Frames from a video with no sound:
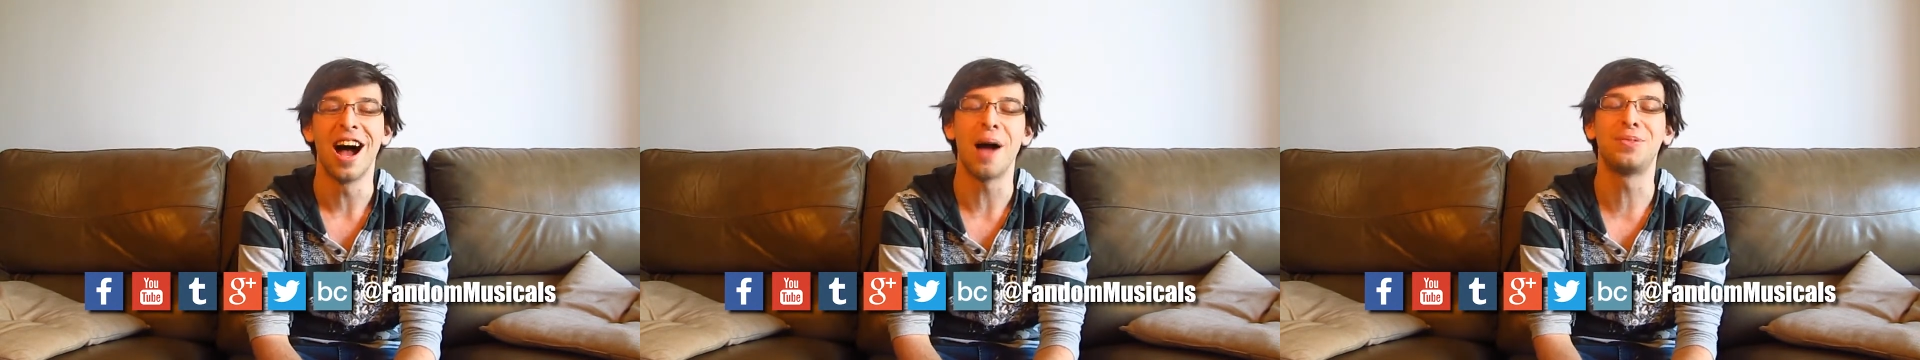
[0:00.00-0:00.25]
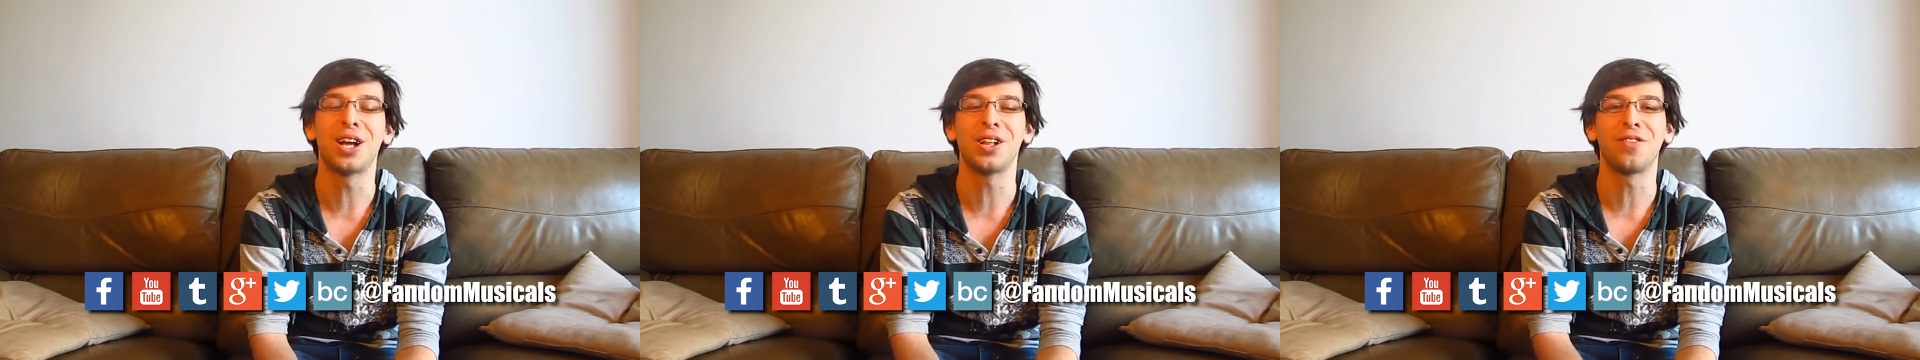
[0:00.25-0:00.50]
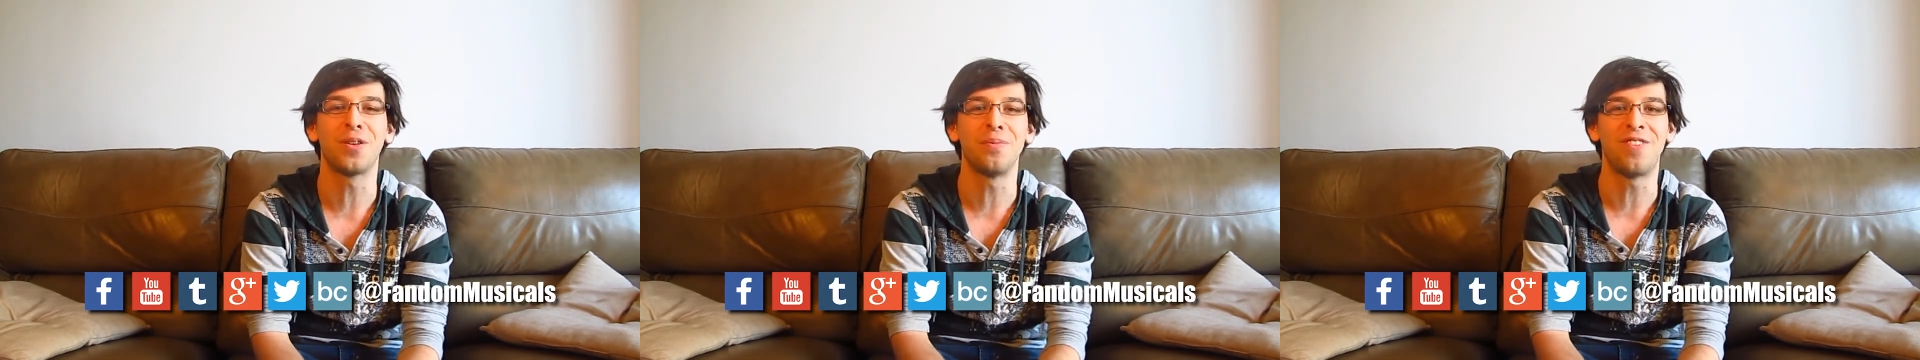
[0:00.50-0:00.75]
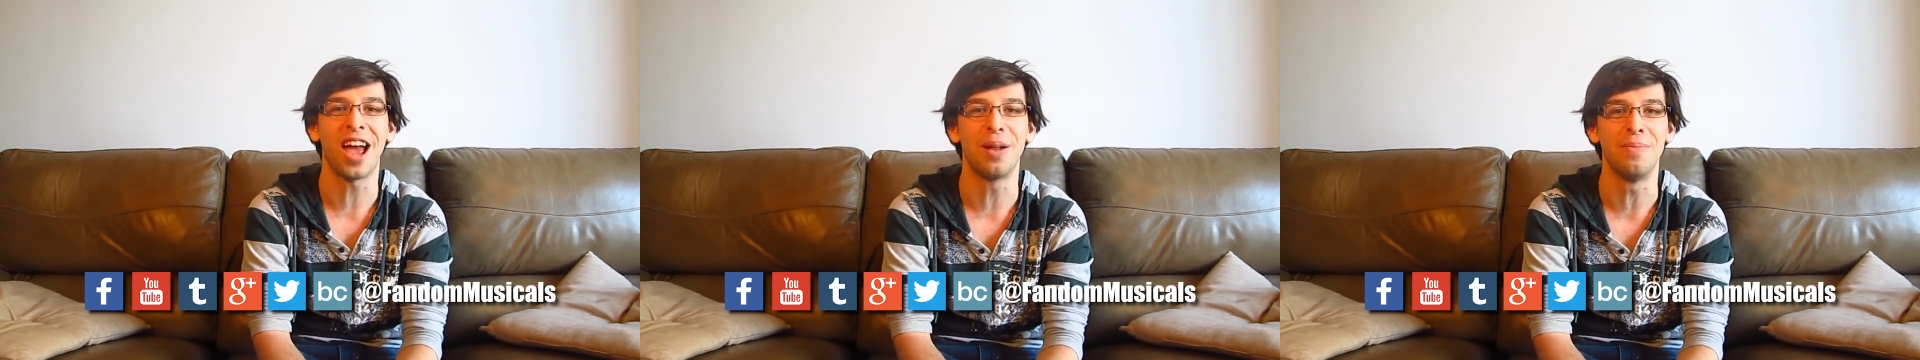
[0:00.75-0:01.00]
I'm Tyler
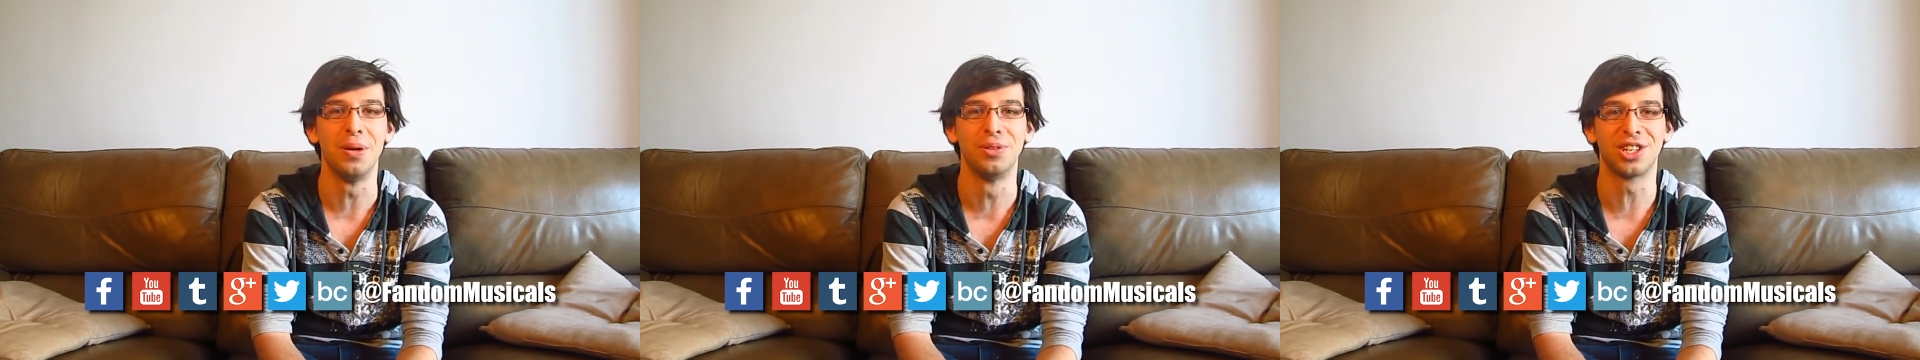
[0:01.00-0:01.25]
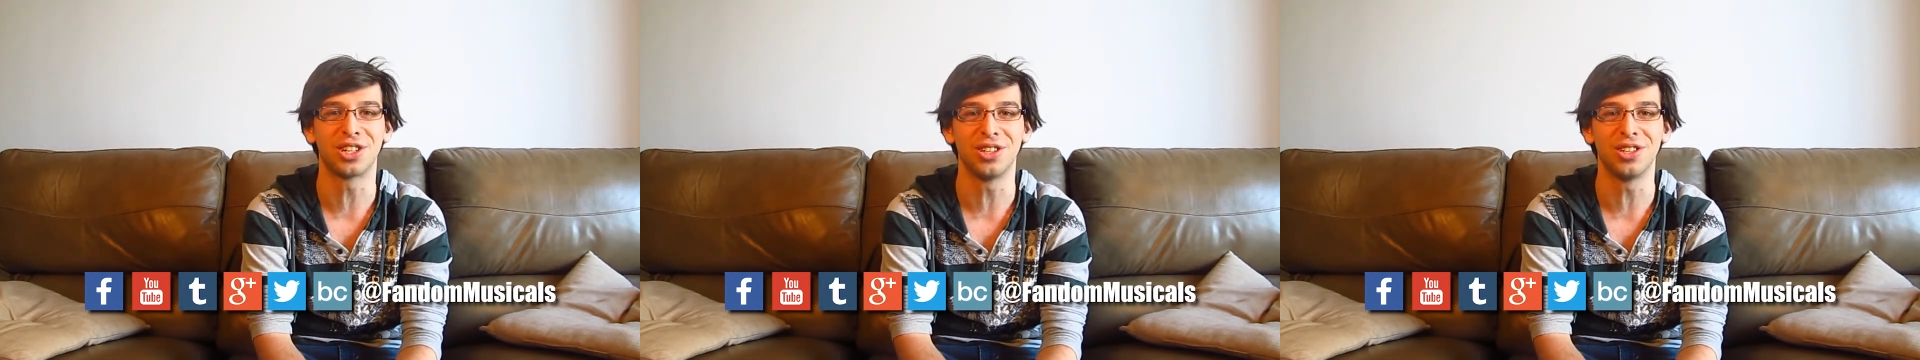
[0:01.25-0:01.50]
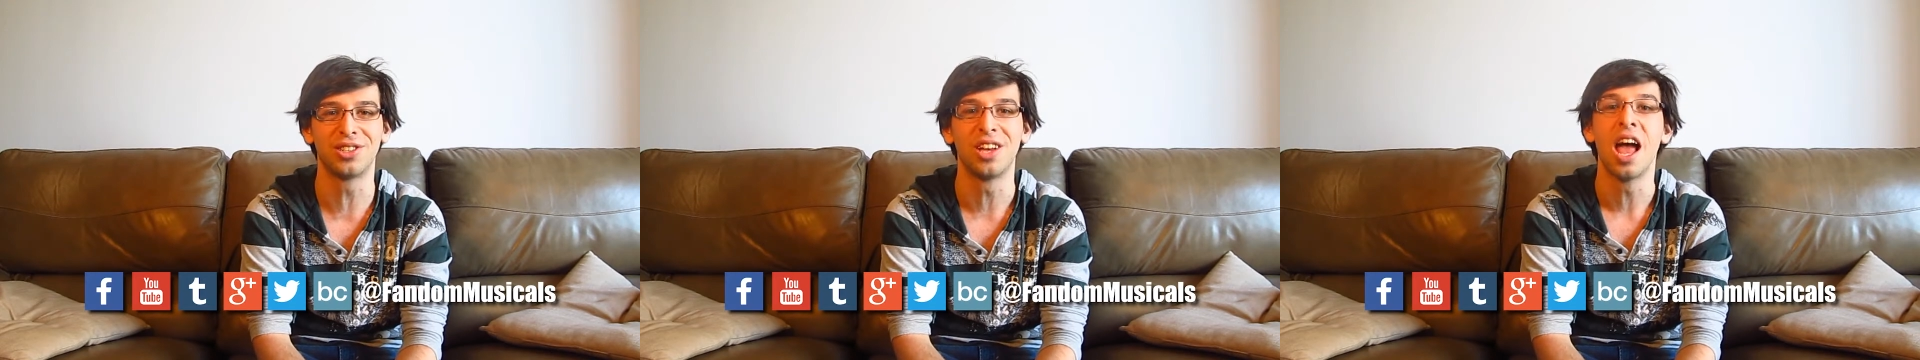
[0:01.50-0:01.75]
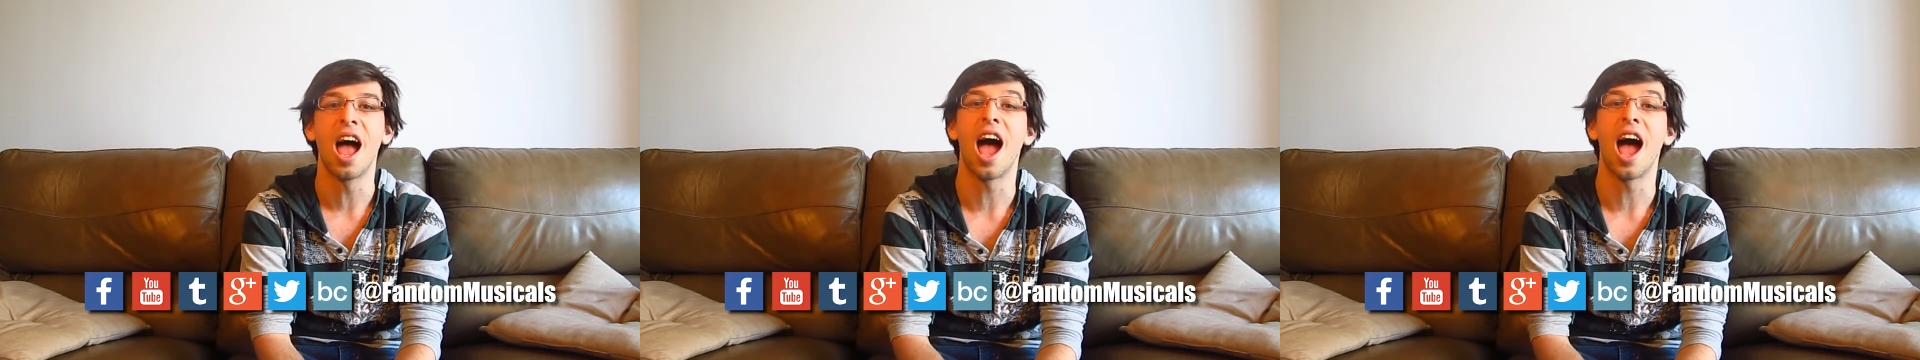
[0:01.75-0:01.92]
from Fandom Musicals,